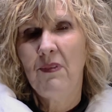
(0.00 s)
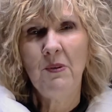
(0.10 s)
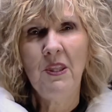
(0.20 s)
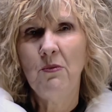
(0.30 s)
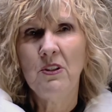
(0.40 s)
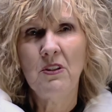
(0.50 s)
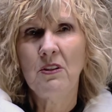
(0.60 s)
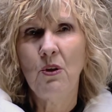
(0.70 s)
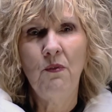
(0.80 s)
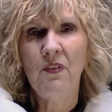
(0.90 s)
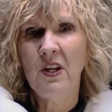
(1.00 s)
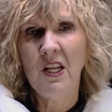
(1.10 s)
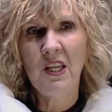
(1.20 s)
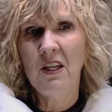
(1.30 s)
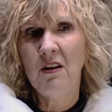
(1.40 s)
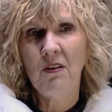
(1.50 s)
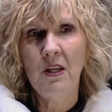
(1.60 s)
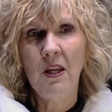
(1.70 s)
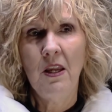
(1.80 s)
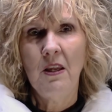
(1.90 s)
I mean, they were just so friendly here, and
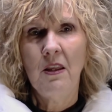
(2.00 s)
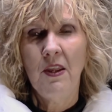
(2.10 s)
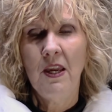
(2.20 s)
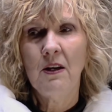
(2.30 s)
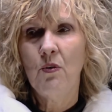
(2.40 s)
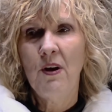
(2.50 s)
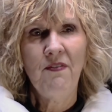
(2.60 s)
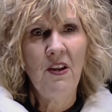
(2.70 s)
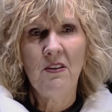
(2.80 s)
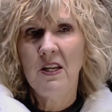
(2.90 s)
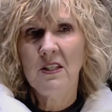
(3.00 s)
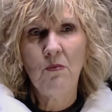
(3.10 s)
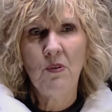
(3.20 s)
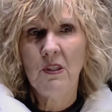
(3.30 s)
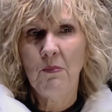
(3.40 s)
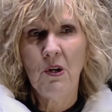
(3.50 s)
they had a great foundation with the